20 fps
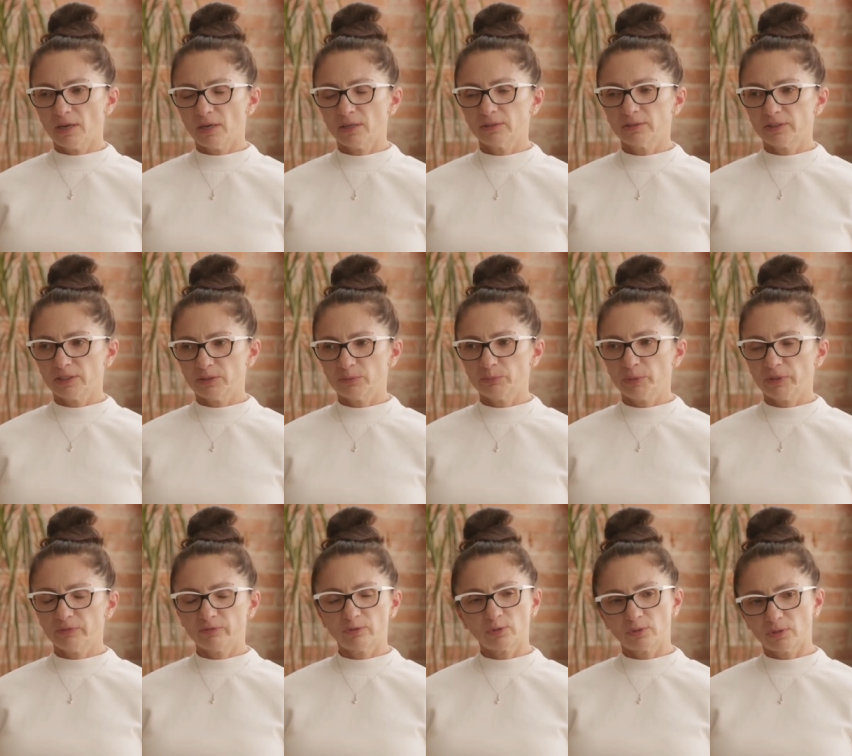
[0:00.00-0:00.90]
haunted
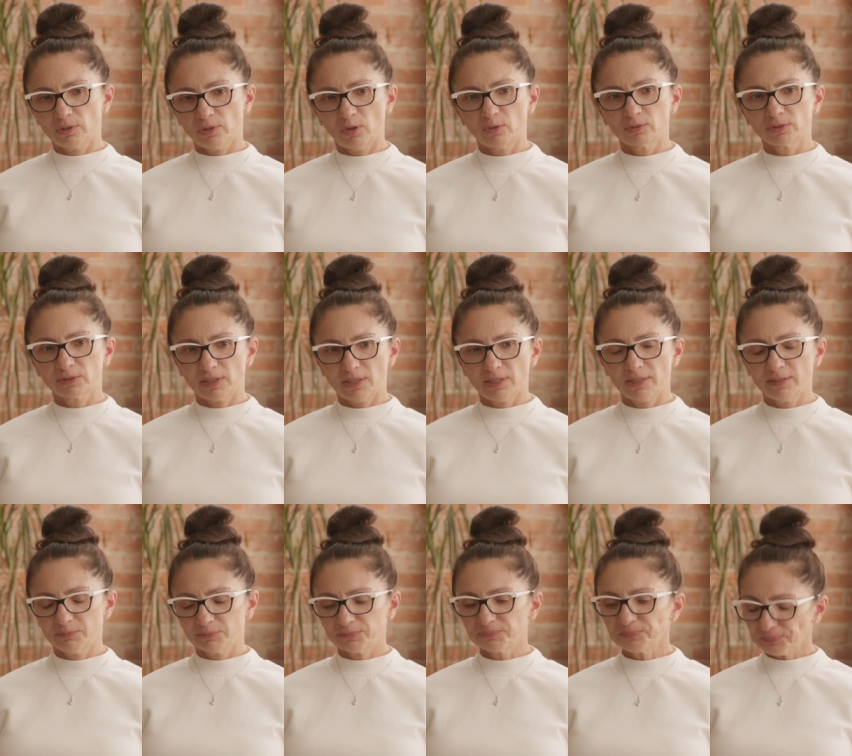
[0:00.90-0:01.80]
me for a long
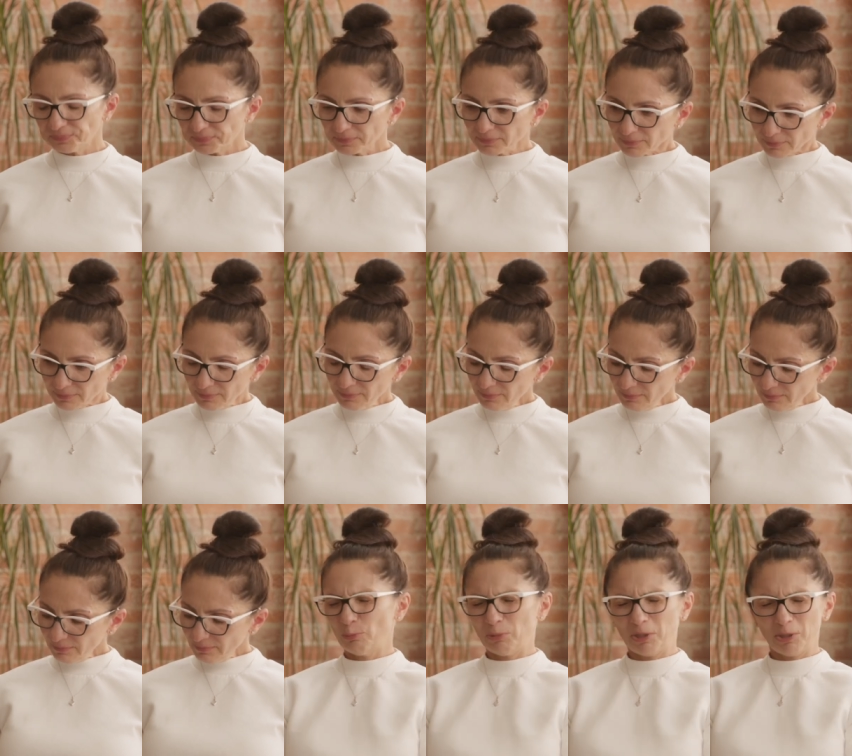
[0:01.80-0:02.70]
time.
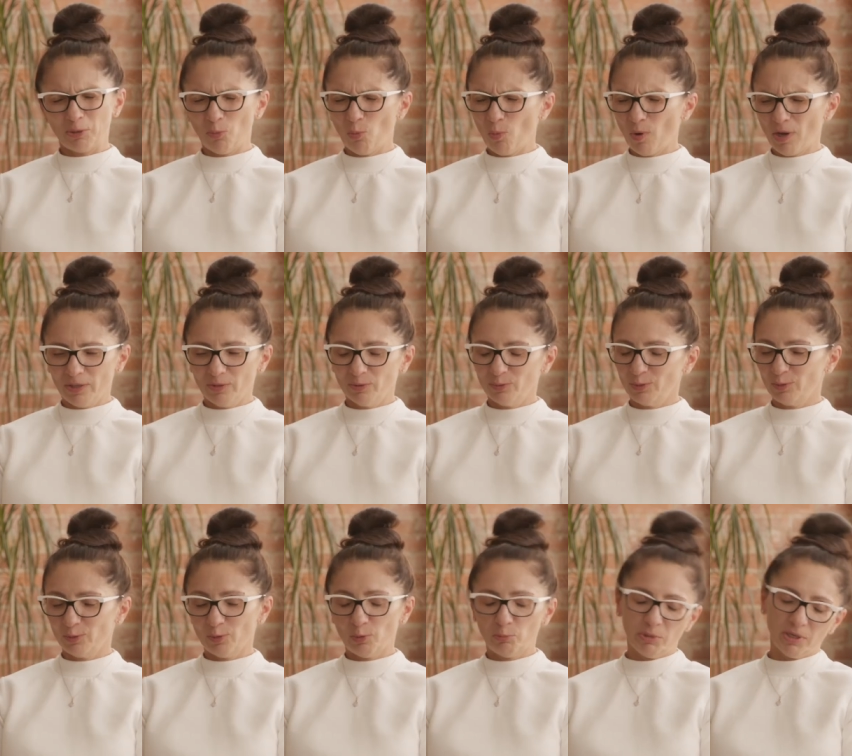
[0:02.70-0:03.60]
No matter what you
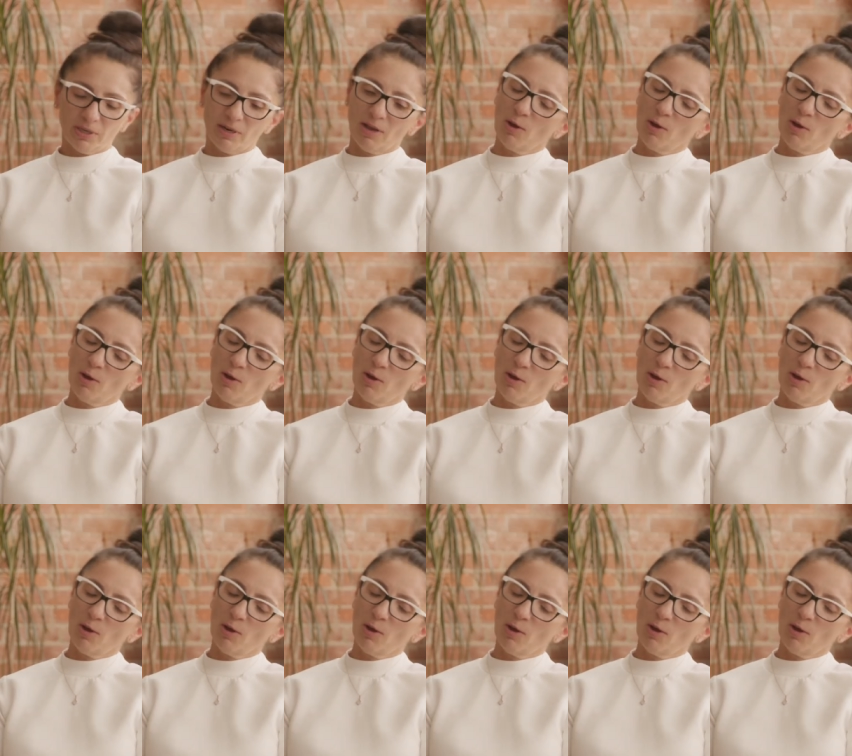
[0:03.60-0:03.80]
do, no matter